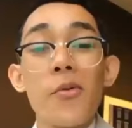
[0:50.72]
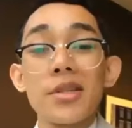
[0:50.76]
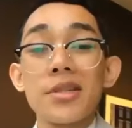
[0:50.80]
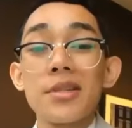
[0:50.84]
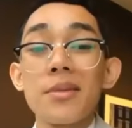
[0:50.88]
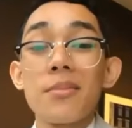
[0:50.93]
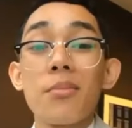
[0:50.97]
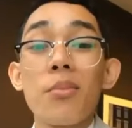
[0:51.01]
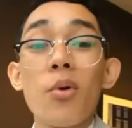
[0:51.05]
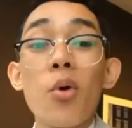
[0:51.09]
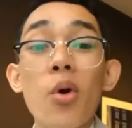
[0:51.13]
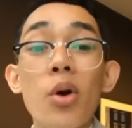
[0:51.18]

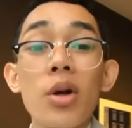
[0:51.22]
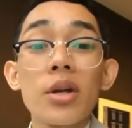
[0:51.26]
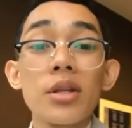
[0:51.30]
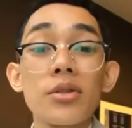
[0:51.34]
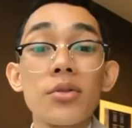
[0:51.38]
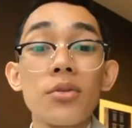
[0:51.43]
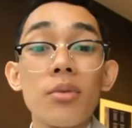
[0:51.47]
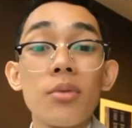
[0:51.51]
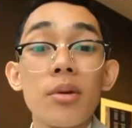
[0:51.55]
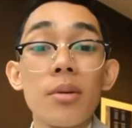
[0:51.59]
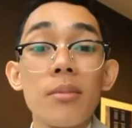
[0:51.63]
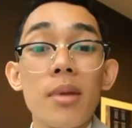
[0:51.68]
What's important
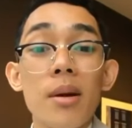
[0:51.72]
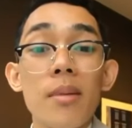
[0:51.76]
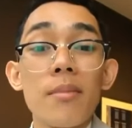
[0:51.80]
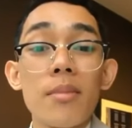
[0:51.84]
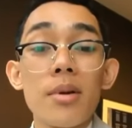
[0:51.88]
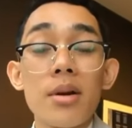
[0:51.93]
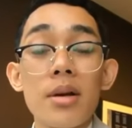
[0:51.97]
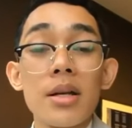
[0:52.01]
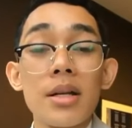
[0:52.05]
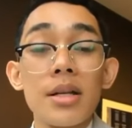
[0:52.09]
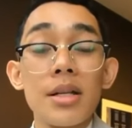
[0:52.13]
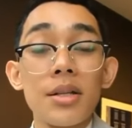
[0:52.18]
to
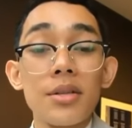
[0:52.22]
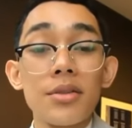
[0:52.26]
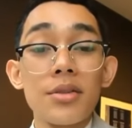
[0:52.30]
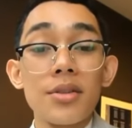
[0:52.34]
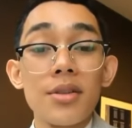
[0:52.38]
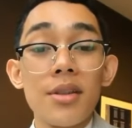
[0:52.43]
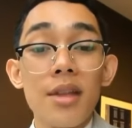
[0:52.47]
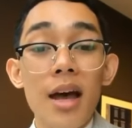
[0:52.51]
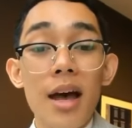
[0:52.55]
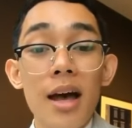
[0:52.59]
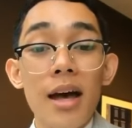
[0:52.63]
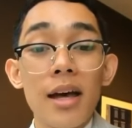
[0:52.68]
remember is
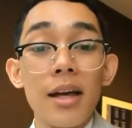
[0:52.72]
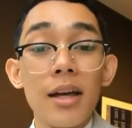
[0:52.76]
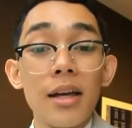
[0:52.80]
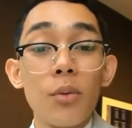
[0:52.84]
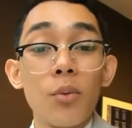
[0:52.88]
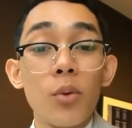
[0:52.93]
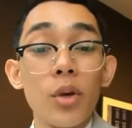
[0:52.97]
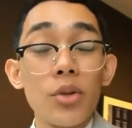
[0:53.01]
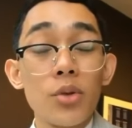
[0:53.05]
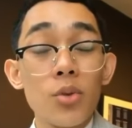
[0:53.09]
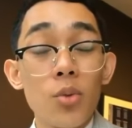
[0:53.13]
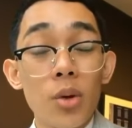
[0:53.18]
that
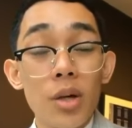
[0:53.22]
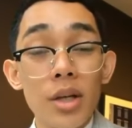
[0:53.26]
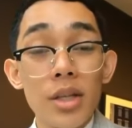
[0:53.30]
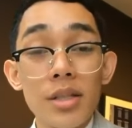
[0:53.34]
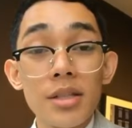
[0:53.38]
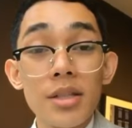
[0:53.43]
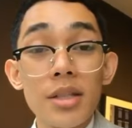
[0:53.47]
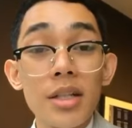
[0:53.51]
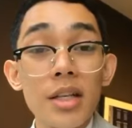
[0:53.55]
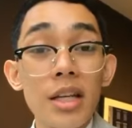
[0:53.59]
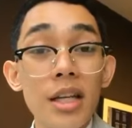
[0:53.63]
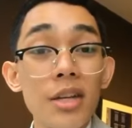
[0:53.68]
when you are
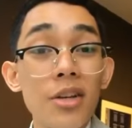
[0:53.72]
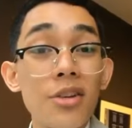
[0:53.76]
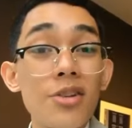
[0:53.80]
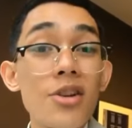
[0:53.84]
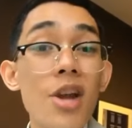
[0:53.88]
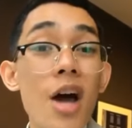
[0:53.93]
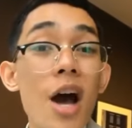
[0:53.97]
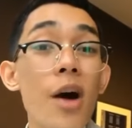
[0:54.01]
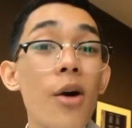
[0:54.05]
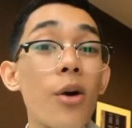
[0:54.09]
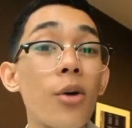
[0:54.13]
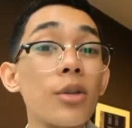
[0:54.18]
interning, you're
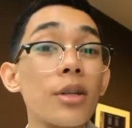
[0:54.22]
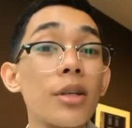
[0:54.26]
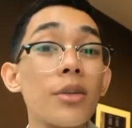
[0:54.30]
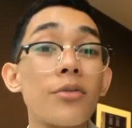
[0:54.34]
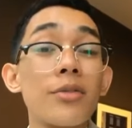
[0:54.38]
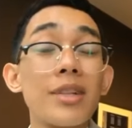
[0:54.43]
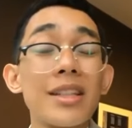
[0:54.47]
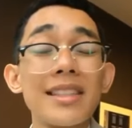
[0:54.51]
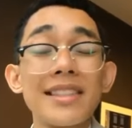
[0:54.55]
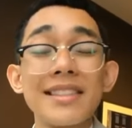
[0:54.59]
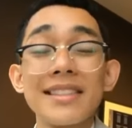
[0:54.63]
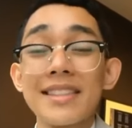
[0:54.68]
not only
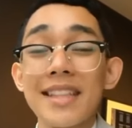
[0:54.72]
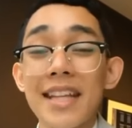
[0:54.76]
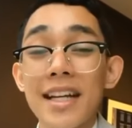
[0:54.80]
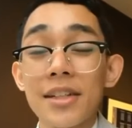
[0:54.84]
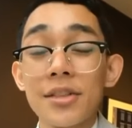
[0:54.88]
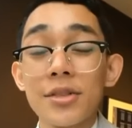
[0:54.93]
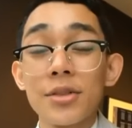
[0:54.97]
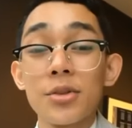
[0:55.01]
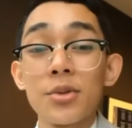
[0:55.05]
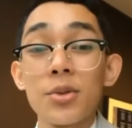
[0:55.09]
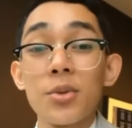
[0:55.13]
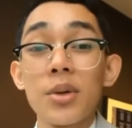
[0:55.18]
really there
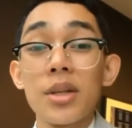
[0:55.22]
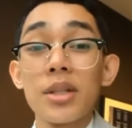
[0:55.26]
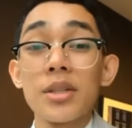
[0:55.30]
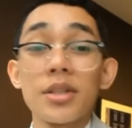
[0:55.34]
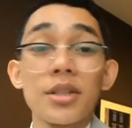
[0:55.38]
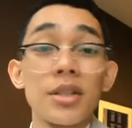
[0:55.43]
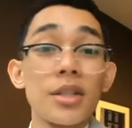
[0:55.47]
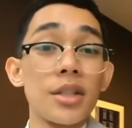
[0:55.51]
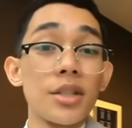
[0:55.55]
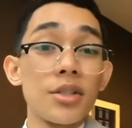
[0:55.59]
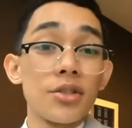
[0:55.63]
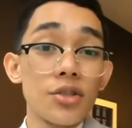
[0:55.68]
to do
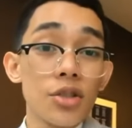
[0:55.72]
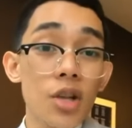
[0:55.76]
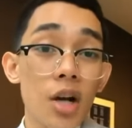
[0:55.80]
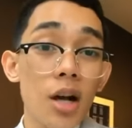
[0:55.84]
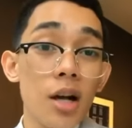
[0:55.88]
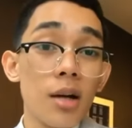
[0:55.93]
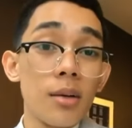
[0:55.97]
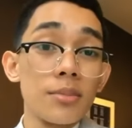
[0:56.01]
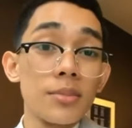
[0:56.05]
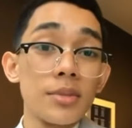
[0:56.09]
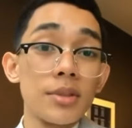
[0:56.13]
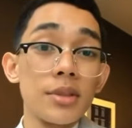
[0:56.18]
interning
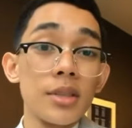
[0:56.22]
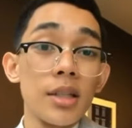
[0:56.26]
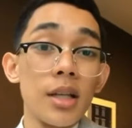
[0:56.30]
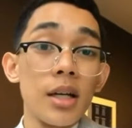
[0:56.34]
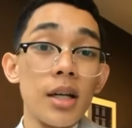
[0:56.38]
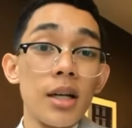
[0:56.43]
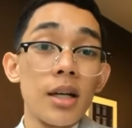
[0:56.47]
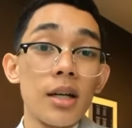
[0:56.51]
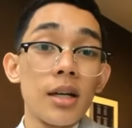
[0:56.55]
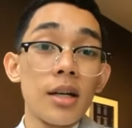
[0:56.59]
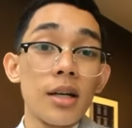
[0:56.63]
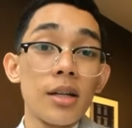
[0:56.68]
jobs.
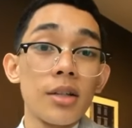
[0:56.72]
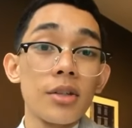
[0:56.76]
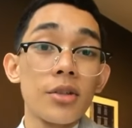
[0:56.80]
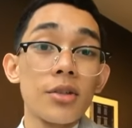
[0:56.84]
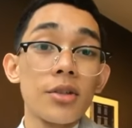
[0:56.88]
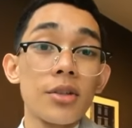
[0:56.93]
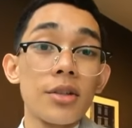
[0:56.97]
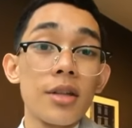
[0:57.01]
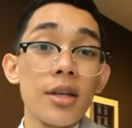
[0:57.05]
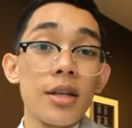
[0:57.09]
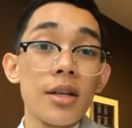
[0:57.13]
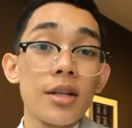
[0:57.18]
Uh,
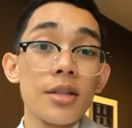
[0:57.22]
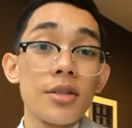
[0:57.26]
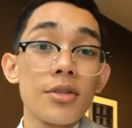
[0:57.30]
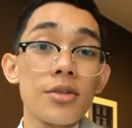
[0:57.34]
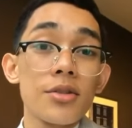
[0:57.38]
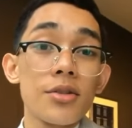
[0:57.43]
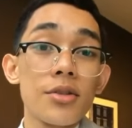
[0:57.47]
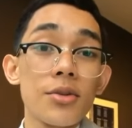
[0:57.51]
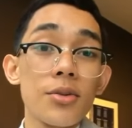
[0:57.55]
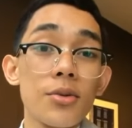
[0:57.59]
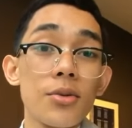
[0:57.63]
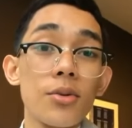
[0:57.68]
you're there
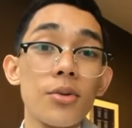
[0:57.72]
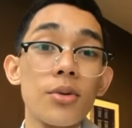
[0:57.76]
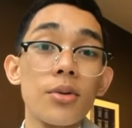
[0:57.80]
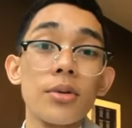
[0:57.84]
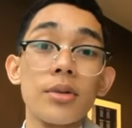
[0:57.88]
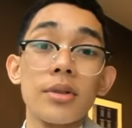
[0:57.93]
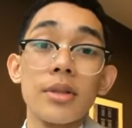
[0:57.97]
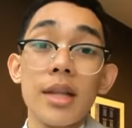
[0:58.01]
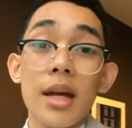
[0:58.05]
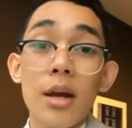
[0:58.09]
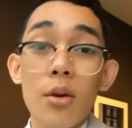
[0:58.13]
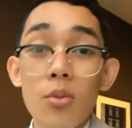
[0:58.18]
to
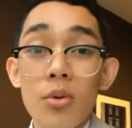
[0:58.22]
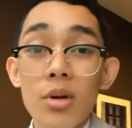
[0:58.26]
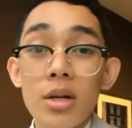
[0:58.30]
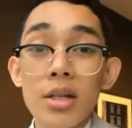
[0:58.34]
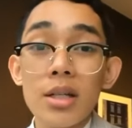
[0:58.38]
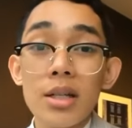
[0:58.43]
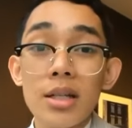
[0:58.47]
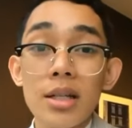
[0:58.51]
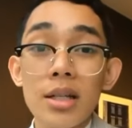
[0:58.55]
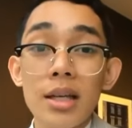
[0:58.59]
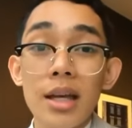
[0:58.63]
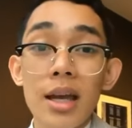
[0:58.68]

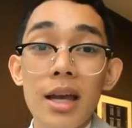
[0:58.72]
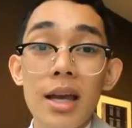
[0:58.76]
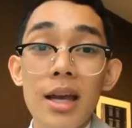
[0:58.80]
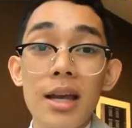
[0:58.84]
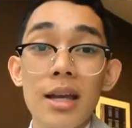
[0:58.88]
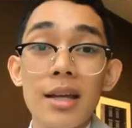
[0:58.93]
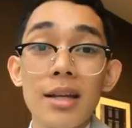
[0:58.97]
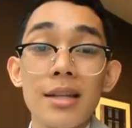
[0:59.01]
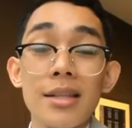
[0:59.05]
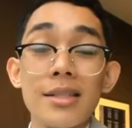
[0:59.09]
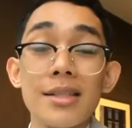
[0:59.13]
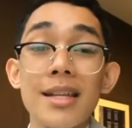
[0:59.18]
network
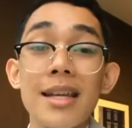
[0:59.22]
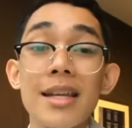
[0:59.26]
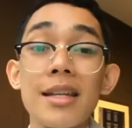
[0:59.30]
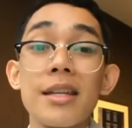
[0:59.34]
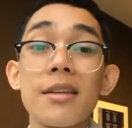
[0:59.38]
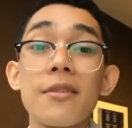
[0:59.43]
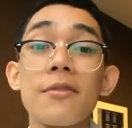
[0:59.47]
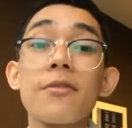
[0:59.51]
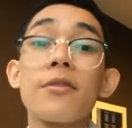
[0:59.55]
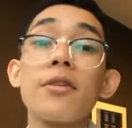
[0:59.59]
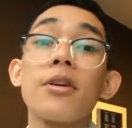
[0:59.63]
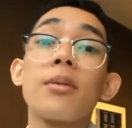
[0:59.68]
and attend
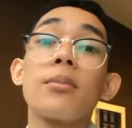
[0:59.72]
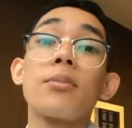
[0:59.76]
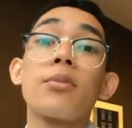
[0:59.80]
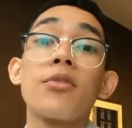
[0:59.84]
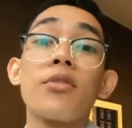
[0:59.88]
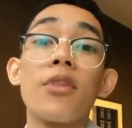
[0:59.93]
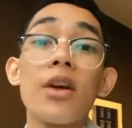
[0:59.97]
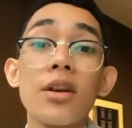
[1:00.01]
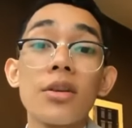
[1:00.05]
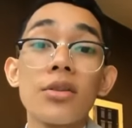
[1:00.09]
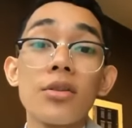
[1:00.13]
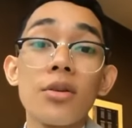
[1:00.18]
different
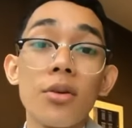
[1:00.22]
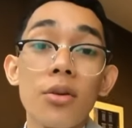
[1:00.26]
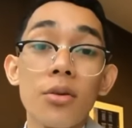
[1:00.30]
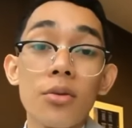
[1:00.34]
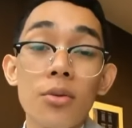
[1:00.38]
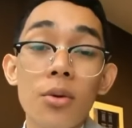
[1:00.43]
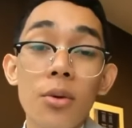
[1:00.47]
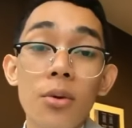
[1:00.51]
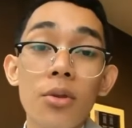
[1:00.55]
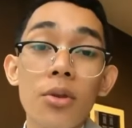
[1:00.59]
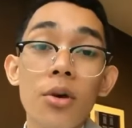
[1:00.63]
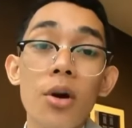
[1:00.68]
professional
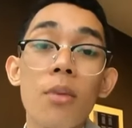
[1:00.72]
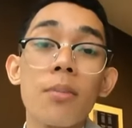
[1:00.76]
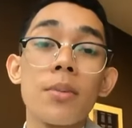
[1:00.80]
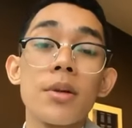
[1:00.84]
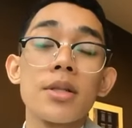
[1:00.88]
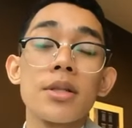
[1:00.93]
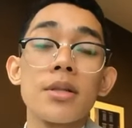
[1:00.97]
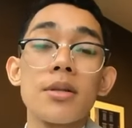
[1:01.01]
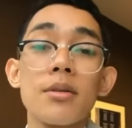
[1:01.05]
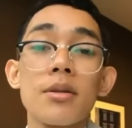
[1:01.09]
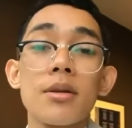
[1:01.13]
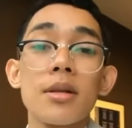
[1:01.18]
growth
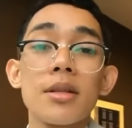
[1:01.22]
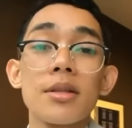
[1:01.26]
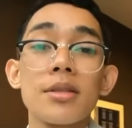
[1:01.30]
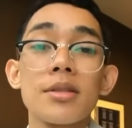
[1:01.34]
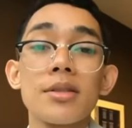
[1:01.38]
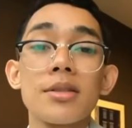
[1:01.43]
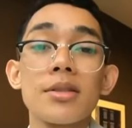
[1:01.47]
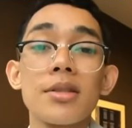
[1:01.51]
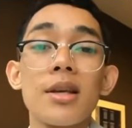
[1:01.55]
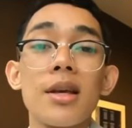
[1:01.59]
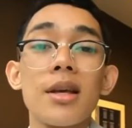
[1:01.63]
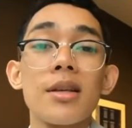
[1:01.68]

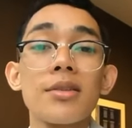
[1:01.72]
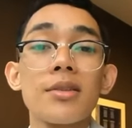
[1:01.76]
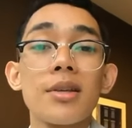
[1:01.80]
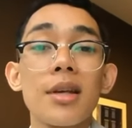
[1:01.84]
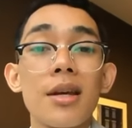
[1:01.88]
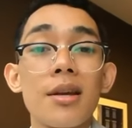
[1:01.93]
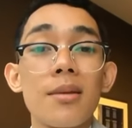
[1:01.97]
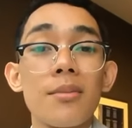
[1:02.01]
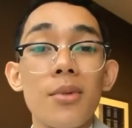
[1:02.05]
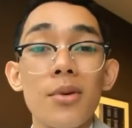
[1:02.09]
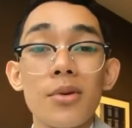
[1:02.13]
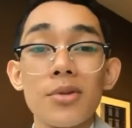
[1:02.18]
opportunities to
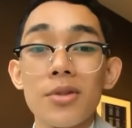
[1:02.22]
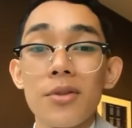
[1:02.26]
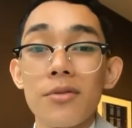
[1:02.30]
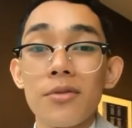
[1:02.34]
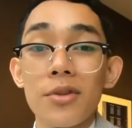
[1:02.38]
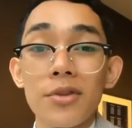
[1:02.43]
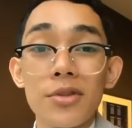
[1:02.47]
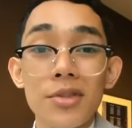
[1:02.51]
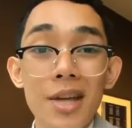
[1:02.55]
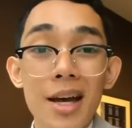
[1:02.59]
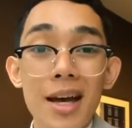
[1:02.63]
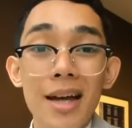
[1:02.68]
get the most of
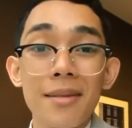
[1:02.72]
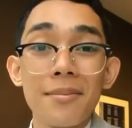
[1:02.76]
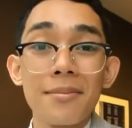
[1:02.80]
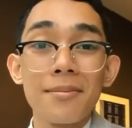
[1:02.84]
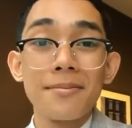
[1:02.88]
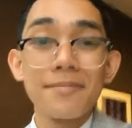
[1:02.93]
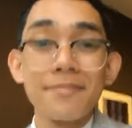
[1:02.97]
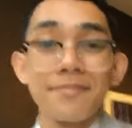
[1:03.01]
your time.